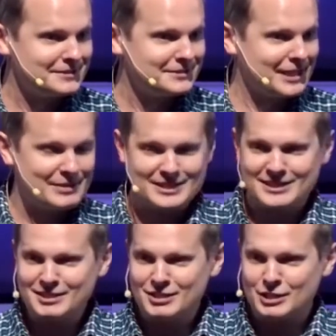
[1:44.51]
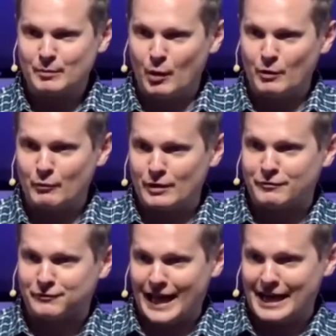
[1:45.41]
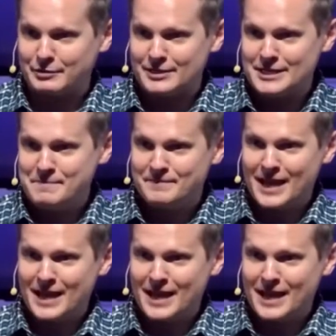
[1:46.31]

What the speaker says: Okay, because this is the moment when flattery